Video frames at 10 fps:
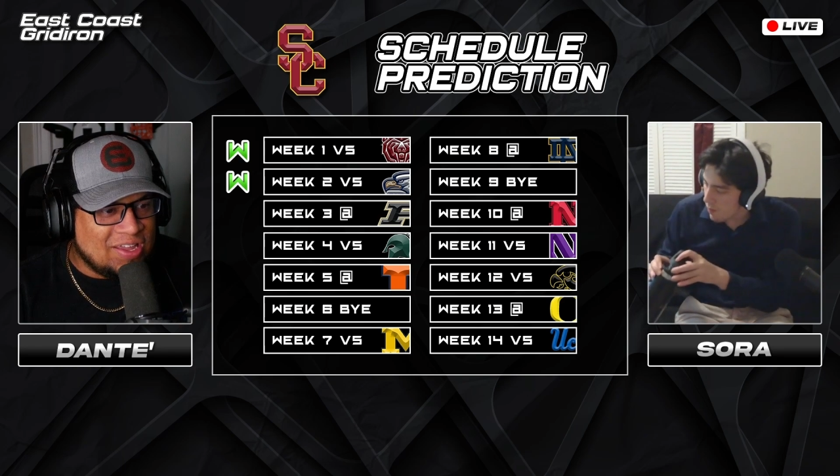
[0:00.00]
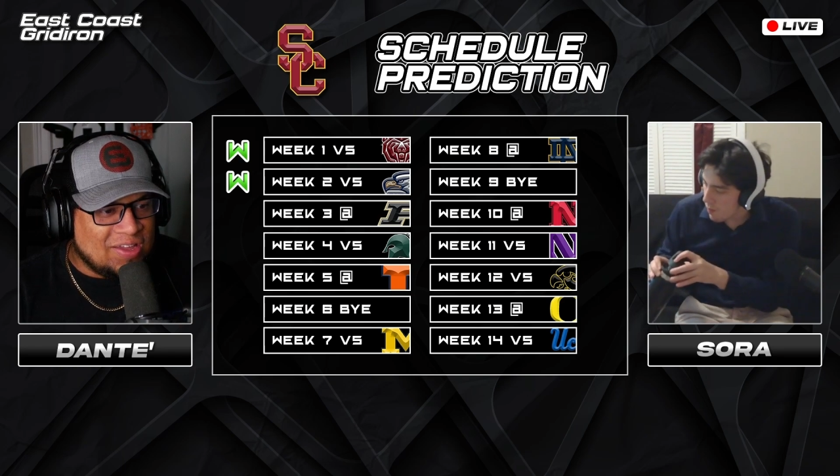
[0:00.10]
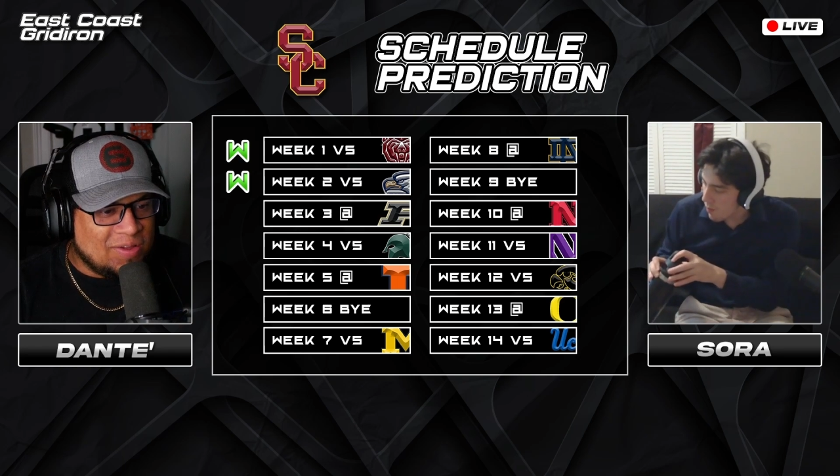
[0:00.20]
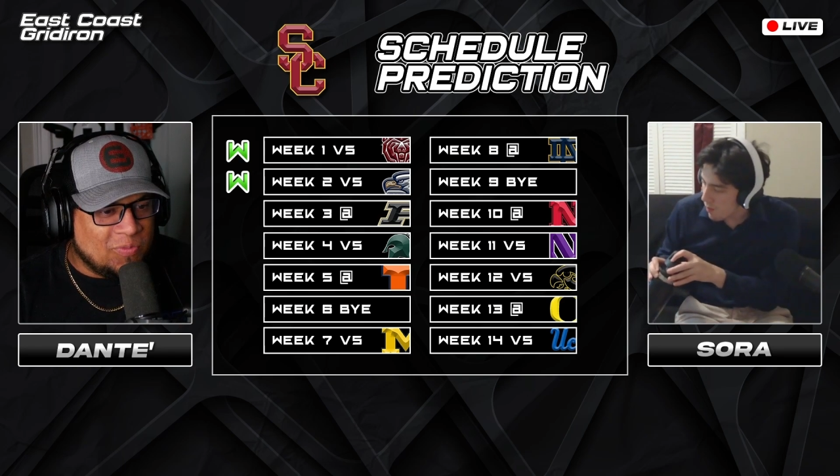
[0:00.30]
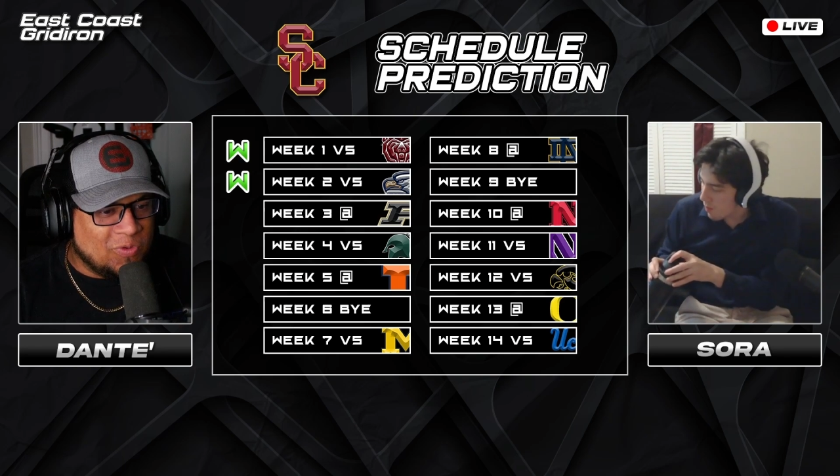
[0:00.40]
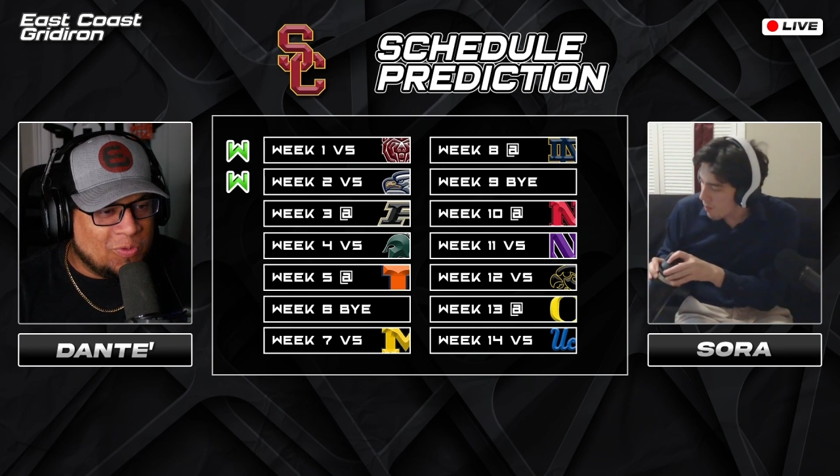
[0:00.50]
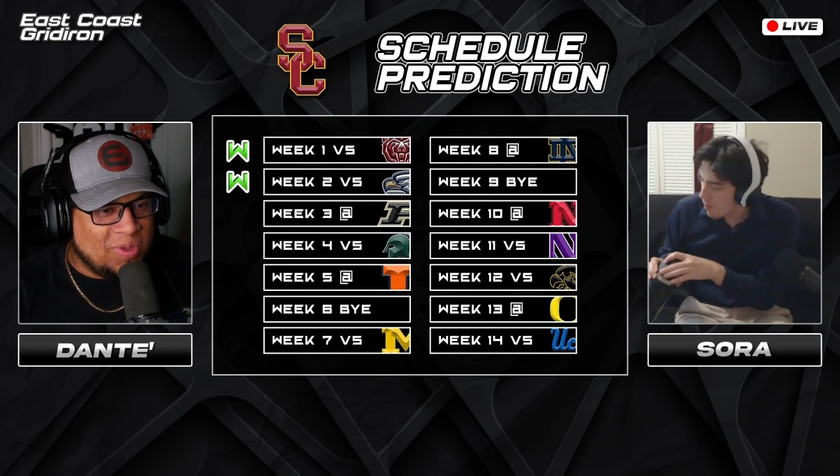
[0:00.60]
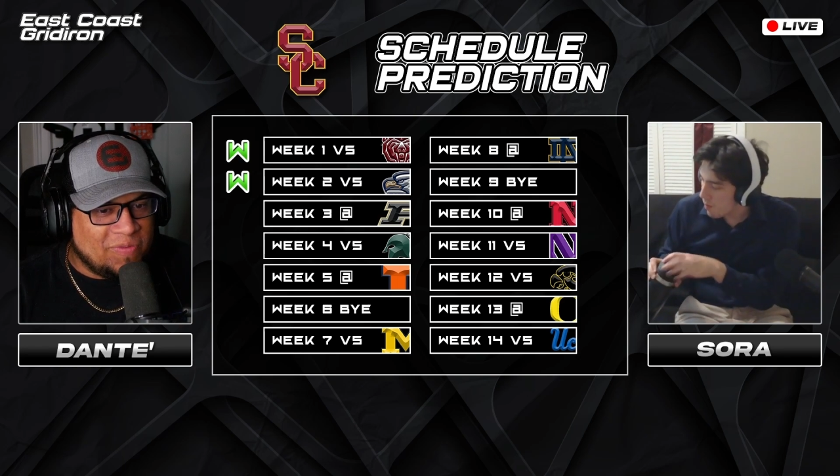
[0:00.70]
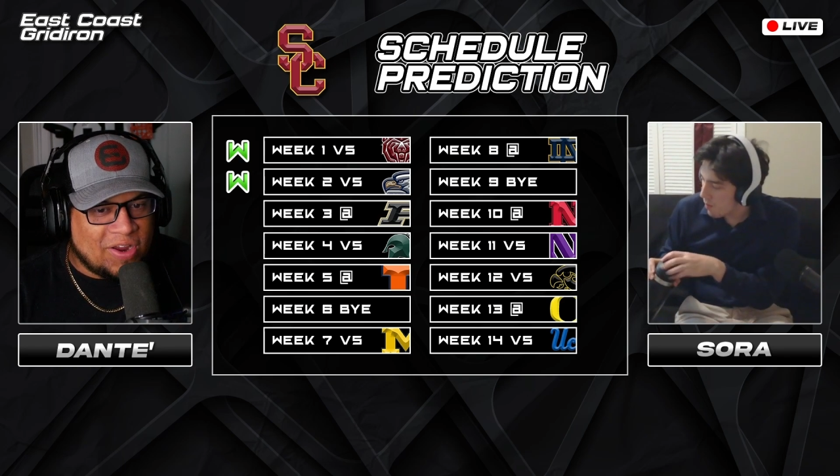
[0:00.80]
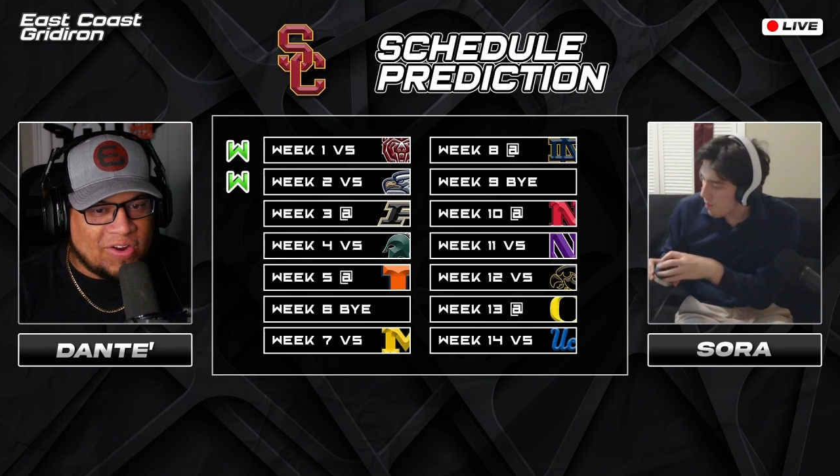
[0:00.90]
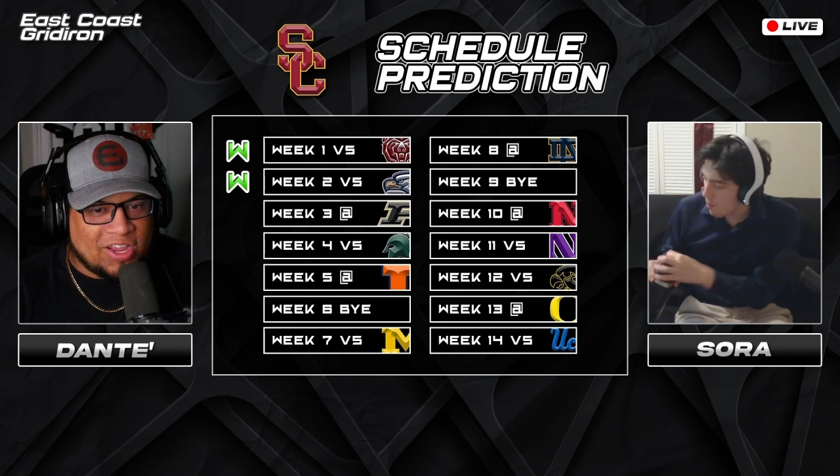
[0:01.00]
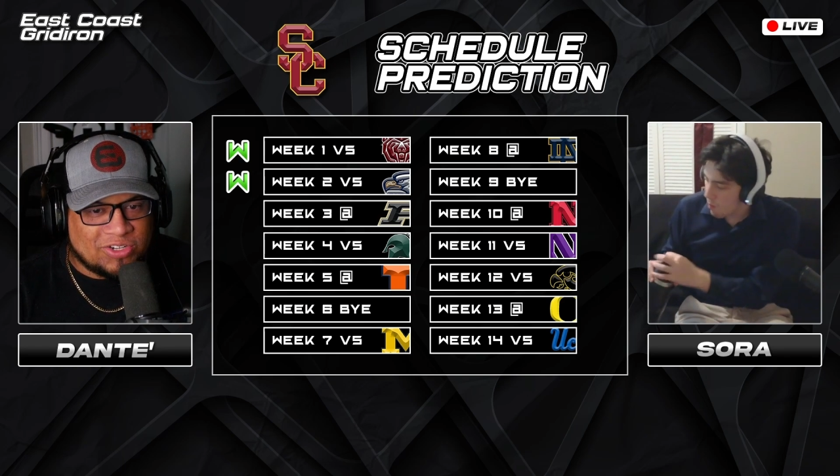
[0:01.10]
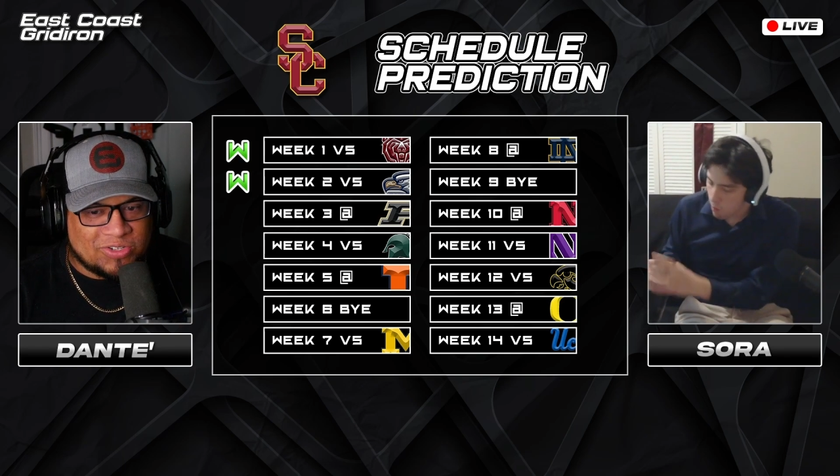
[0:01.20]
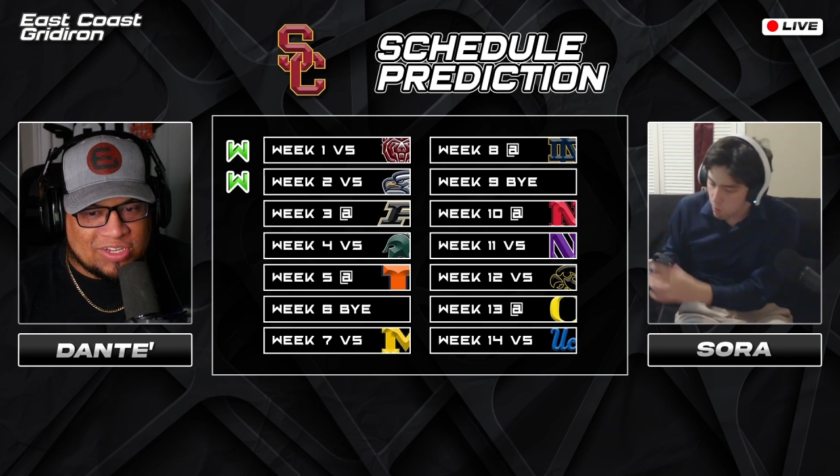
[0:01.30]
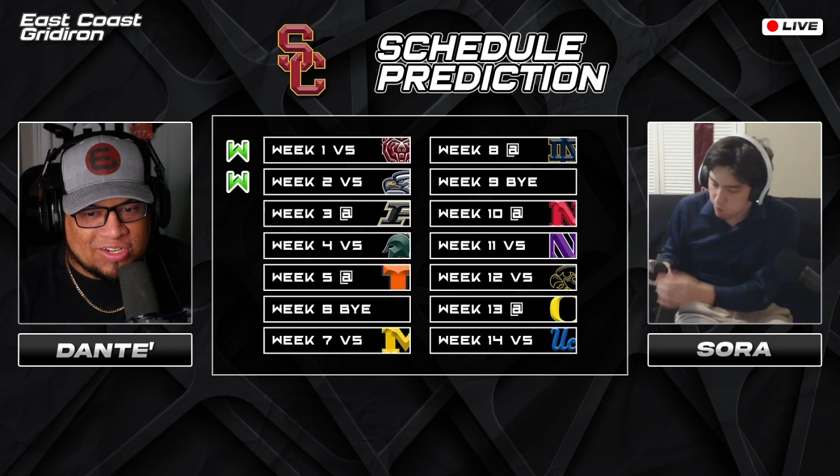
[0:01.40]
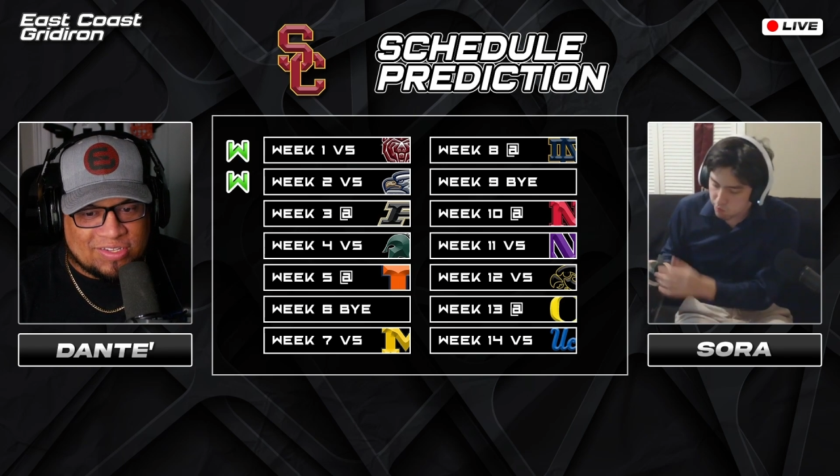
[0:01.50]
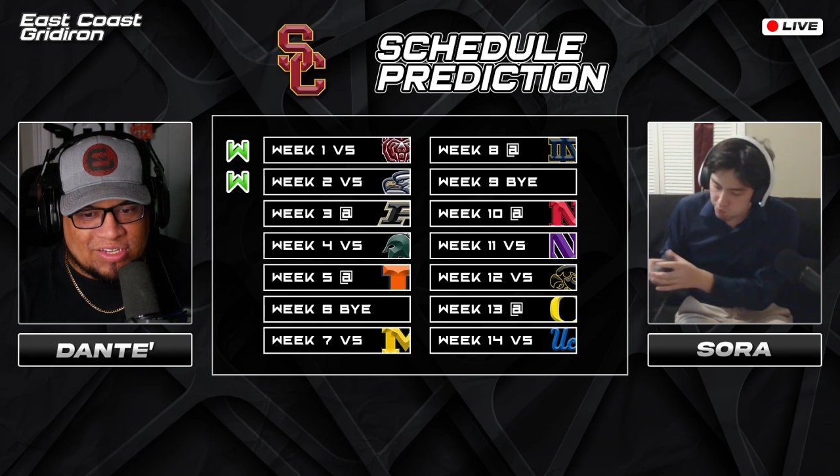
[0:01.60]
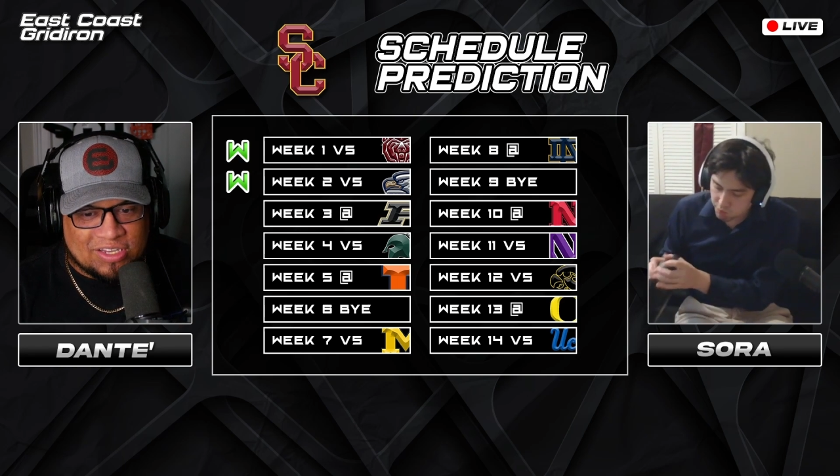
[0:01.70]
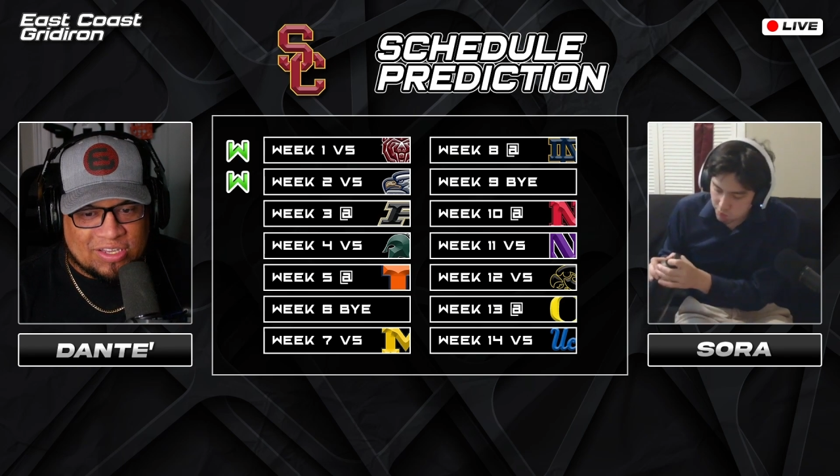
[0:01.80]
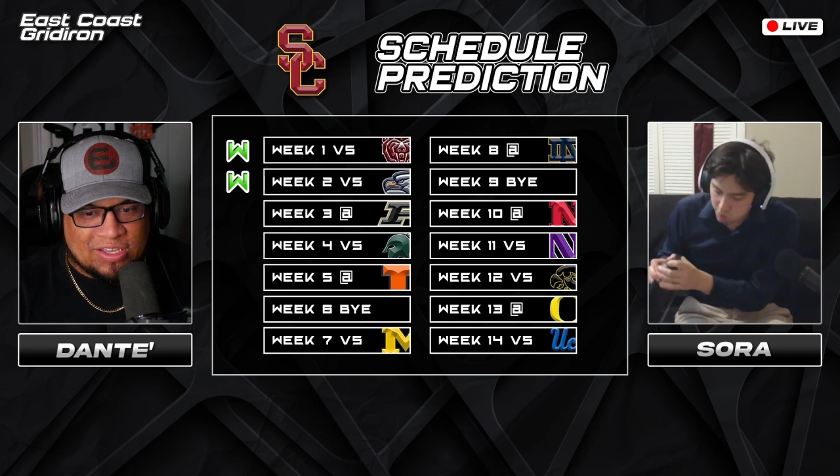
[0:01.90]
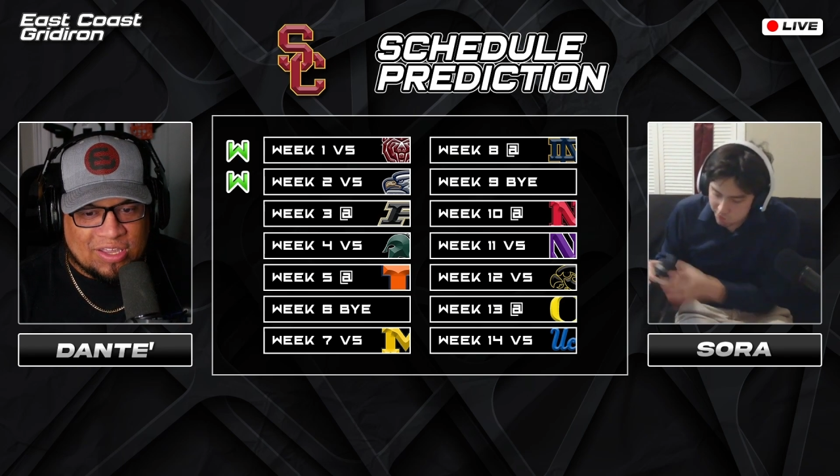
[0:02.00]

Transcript: it will be very interesting to see,